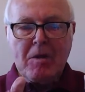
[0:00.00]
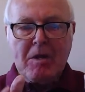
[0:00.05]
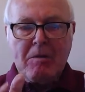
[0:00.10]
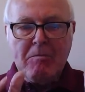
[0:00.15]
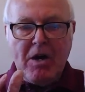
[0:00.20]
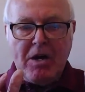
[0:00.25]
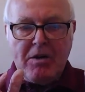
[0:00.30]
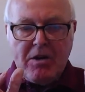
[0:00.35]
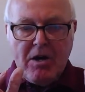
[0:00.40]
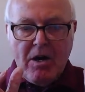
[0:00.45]

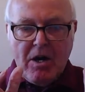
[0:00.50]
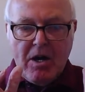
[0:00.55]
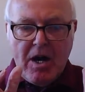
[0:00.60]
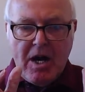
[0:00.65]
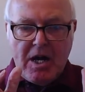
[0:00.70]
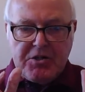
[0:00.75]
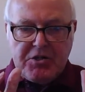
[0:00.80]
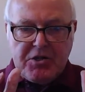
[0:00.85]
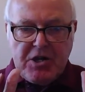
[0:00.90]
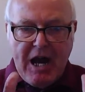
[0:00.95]
But
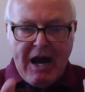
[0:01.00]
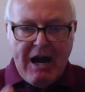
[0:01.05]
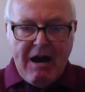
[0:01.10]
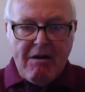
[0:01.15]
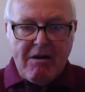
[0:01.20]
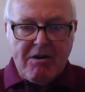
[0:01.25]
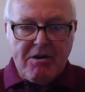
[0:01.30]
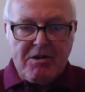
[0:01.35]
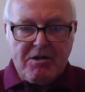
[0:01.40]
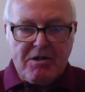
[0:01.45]
it's
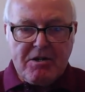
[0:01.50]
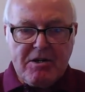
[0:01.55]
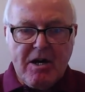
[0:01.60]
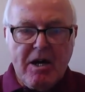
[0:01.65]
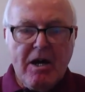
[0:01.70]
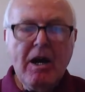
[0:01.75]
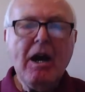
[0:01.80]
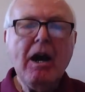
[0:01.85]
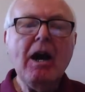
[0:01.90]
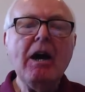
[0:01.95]
ours,
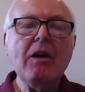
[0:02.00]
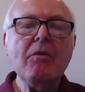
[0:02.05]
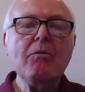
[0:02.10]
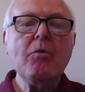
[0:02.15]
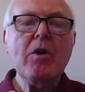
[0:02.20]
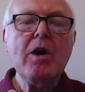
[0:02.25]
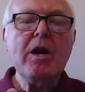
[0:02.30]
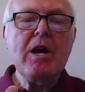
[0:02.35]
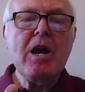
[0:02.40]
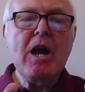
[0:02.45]
and
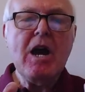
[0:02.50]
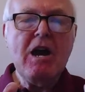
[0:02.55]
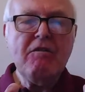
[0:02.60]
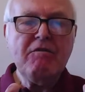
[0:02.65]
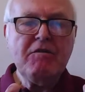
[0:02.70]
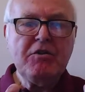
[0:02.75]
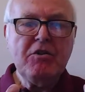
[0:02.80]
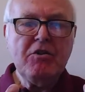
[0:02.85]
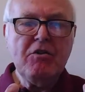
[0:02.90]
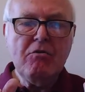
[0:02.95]
we
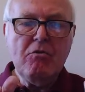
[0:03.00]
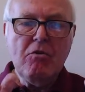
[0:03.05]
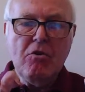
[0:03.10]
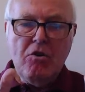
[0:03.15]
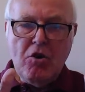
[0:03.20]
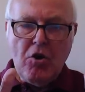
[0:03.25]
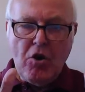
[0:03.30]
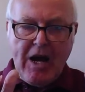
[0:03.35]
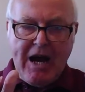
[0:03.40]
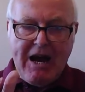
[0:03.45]
have to
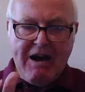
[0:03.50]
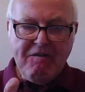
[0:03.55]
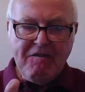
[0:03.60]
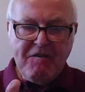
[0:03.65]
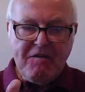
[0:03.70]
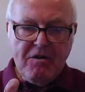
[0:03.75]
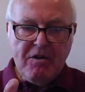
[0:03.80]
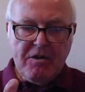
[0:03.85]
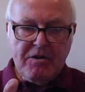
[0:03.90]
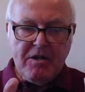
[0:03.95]
look
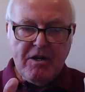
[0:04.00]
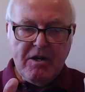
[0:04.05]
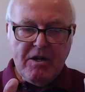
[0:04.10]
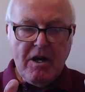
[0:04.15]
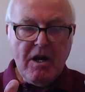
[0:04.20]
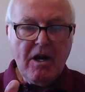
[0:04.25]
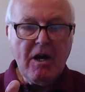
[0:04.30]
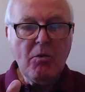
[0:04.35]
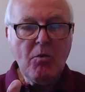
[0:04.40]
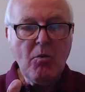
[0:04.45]
after it,
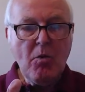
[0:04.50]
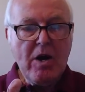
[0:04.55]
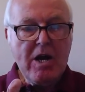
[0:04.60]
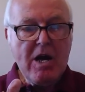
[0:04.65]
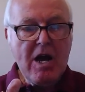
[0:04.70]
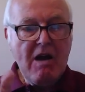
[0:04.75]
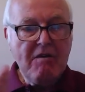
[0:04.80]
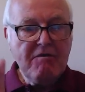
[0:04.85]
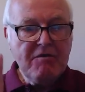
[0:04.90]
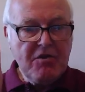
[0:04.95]
and we
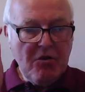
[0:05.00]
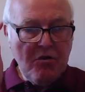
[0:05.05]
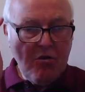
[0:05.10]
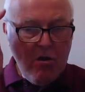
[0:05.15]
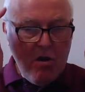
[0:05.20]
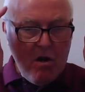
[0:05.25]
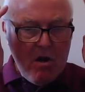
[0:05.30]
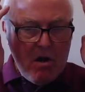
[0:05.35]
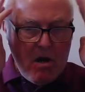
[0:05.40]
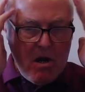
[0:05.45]
have
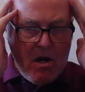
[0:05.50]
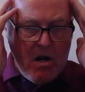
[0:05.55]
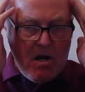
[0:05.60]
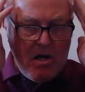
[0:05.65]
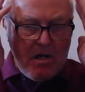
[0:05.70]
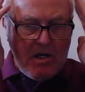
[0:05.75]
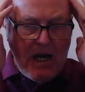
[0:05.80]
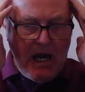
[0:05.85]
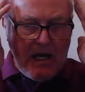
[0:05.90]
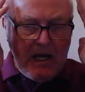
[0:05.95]
to
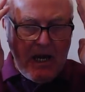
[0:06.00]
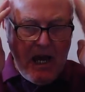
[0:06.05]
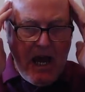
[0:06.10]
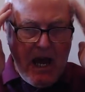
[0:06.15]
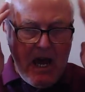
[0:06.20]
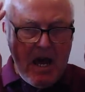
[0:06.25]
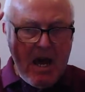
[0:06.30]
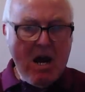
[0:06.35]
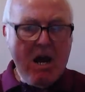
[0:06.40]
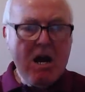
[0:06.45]
take
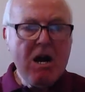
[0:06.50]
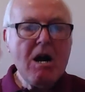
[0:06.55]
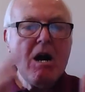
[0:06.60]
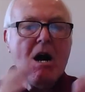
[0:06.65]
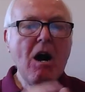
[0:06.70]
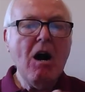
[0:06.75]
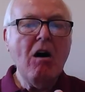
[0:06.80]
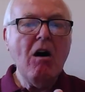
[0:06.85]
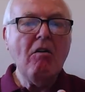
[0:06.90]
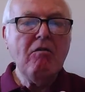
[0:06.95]
care
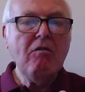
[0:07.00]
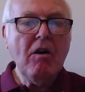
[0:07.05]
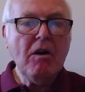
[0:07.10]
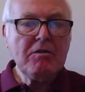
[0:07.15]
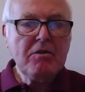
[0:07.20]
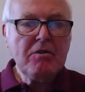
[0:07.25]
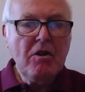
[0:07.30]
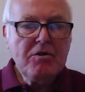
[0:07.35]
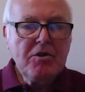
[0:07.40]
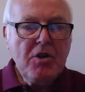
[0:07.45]
of
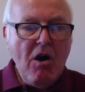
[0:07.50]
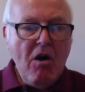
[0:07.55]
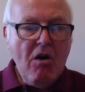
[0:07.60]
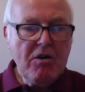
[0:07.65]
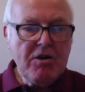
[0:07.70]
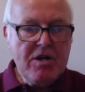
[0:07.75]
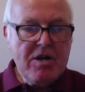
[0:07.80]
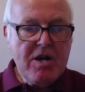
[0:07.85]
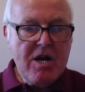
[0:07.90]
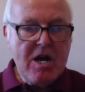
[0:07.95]
what goes
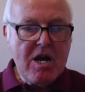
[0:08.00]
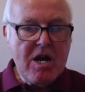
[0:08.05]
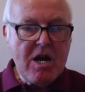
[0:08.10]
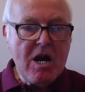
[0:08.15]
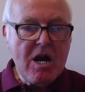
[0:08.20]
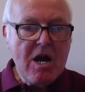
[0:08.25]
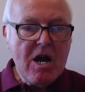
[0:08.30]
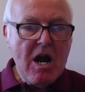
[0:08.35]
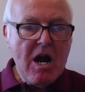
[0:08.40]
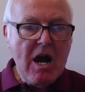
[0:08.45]
on in
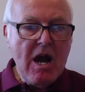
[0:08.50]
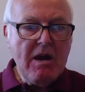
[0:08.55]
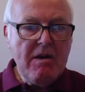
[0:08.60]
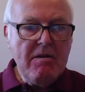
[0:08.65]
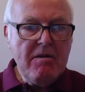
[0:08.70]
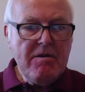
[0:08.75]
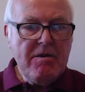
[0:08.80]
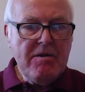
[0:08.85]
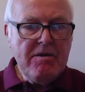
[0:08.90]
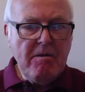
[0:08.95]
here.
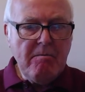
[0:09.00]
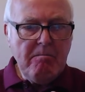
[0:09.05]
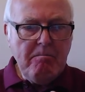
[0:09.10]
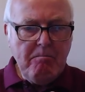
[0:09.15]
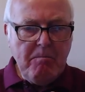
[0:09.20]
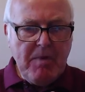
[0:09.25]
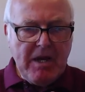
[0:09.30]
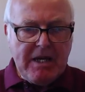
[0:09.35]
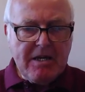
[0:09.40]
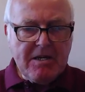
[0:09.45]
And the
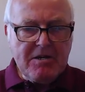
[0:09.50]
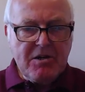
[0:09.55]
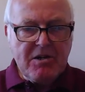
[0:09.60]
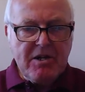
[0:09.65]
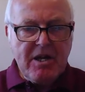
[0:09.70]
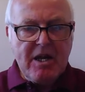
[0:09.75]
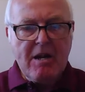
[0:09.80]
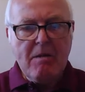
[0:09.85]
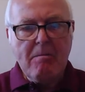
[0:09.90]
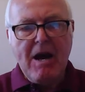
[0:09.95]
biggest
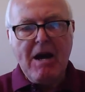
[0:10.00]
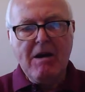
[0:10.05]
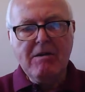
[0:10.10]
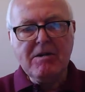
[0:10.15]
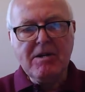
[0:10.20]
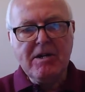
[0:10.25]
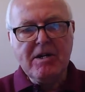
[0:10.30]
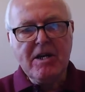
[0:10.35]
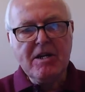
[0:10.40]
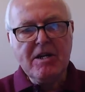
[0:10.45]
thing
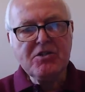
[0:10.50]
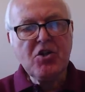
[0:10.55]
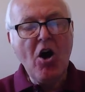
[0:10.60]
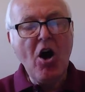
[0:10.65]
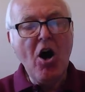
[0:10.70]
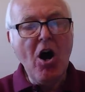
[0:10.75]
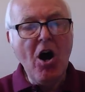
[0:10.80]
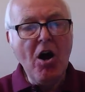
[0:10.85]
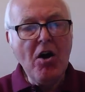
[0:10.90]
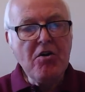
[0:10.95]
about it is
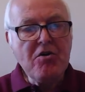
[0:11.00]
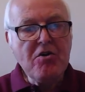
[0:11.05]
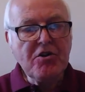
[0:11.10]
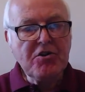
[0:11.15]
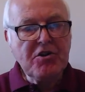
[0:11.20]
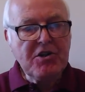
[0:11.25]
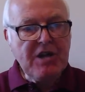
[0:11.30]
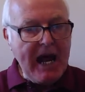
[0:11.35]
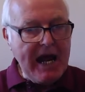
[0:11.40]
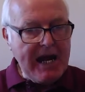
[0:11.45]

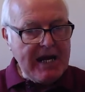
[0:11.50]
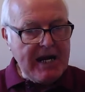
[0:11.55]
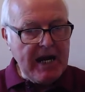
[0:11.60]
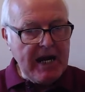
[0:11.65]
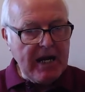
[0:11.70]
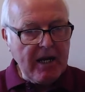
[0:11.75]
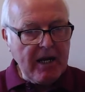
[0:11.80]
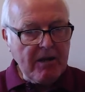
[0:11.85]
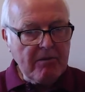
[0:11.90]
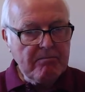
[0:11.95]

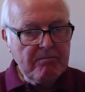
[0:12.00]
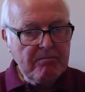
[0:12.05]
understanding.